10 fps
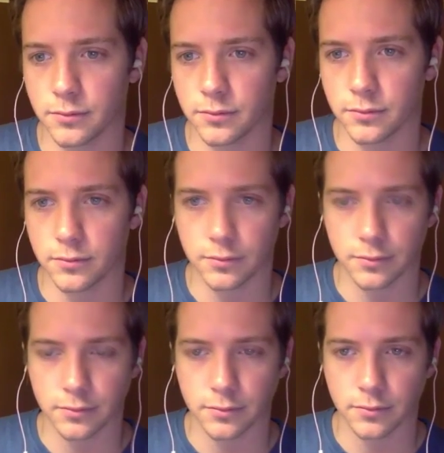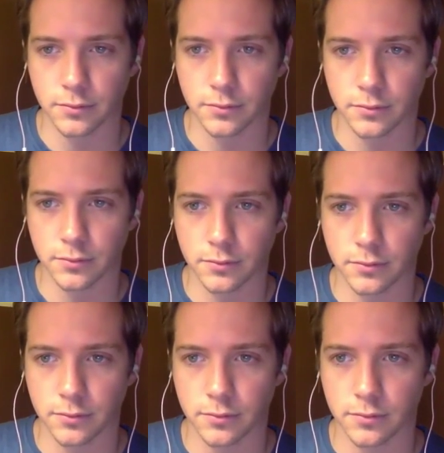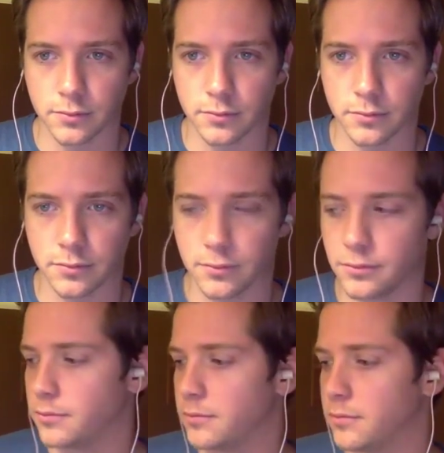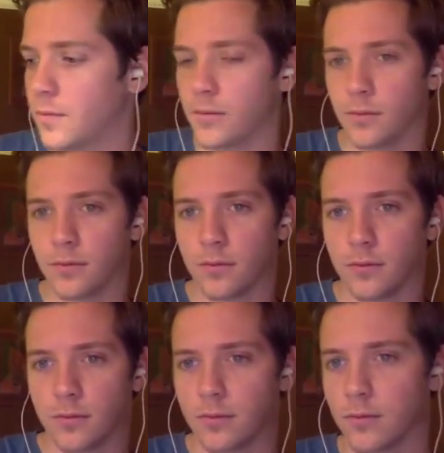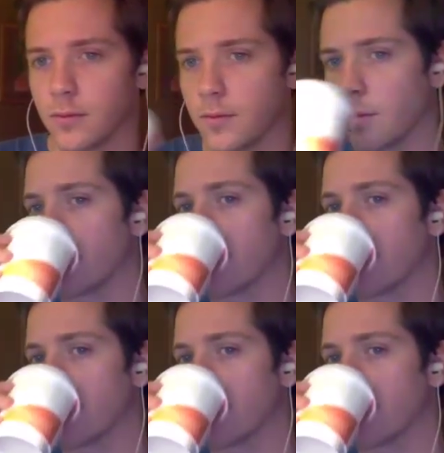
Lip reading: This person isn't speaking.